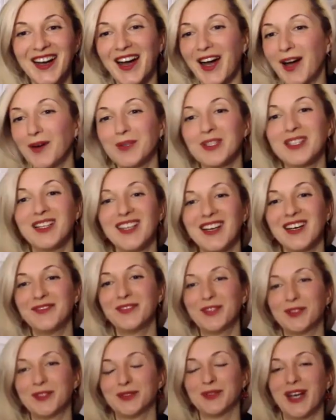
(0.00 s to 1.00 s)
I would
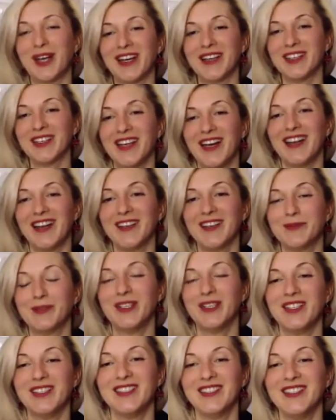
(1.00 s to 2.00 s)
love to. I
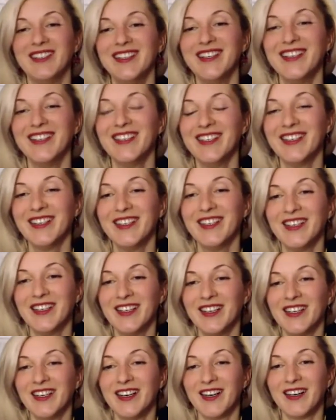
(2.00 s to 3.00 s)
will.
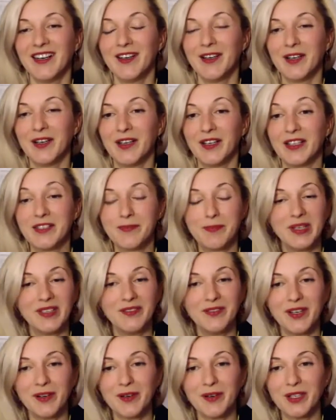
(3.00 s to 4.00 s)
It's
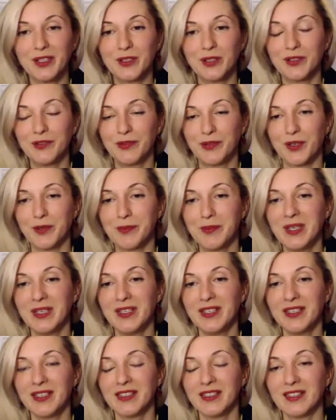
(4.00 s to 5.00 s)
been very good for
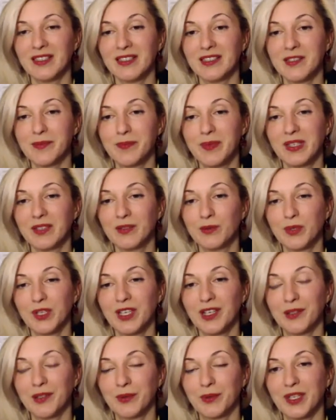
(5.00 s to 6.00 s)
me, and it's been
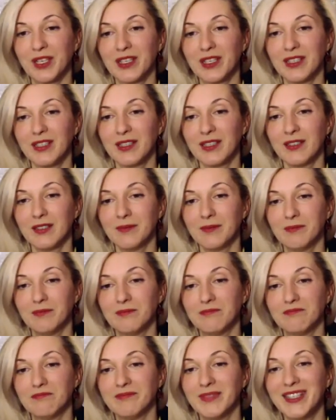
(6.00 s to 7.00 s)
really, really
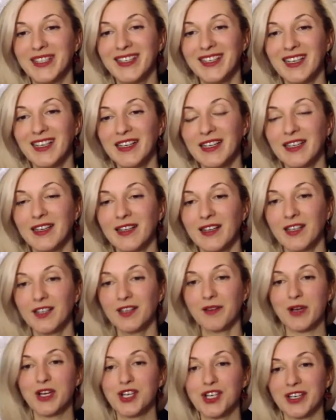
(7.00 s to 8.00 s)
healing and
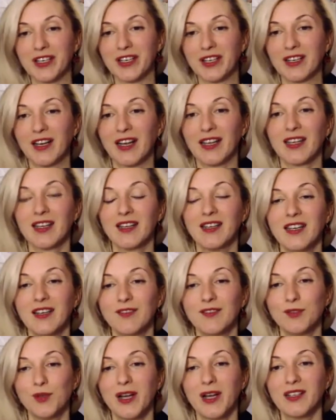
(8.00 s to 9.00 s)
nourishing. I can have
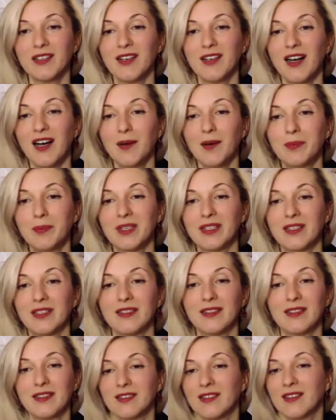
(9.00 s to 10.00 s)
1 cup,
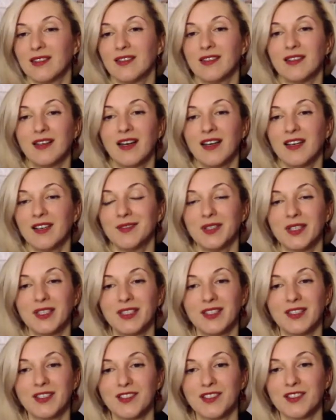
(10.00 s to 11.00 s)
and I have
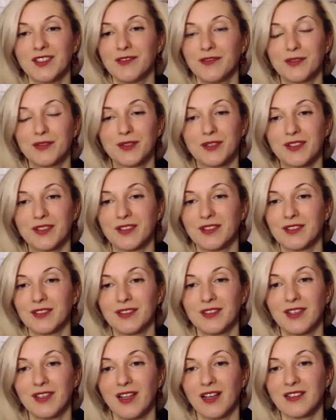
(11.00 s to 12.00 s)
energy for
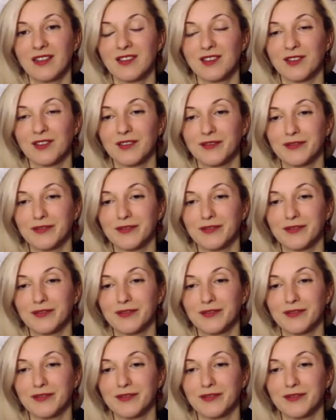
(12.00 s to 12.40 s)
lots of